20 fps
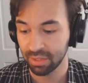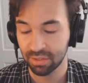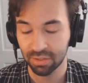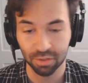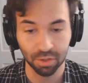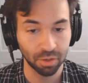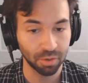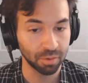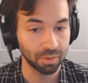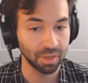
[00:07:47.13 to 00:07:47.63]

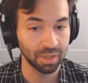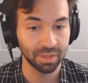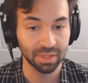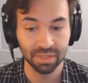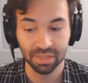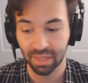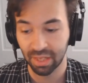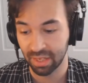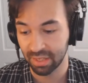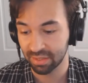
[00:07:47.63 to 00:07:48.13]
So in this
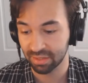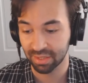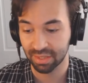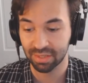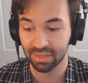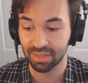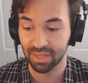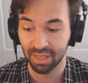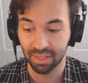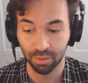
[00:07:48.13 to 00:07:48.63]
case, let's
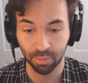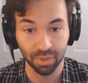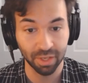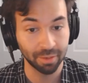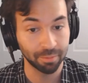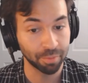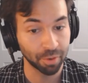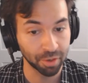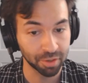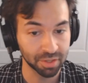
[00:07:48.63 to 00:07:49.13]
say that we had
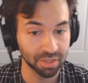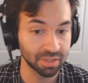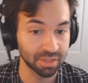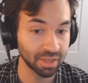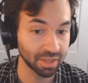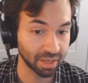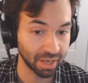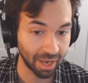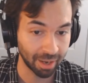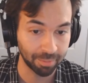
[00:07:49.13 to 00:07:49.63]
purchased a
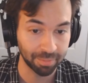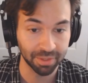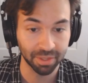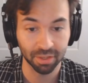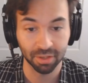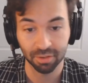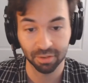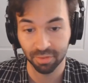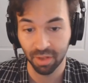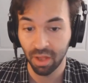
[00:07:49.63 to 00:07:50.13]
copy
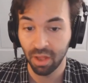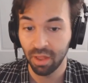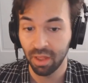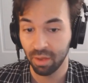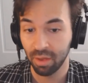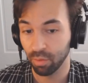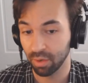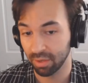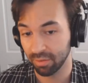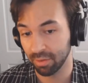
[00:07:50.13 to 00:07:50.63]
of
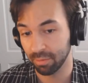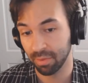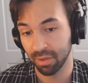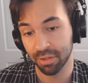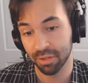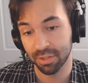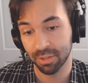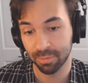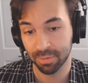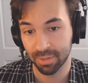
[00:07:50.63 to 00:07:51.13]
one of the
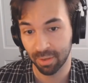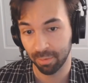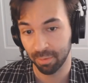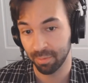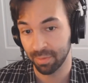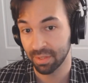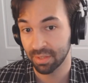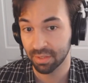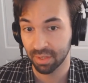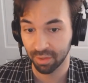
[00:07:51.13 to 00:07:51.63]
Mothership
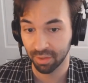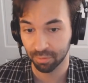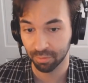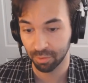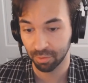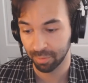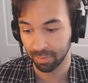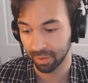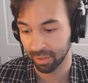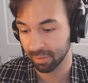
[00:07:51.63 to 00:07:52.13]
supplements on the Roll
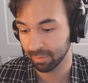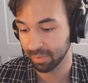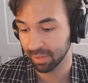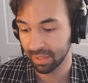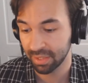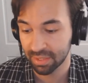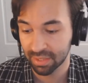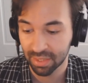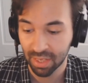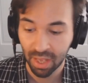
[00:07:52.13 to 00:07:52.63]

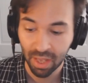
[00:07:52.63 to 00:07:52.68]
Marketplace.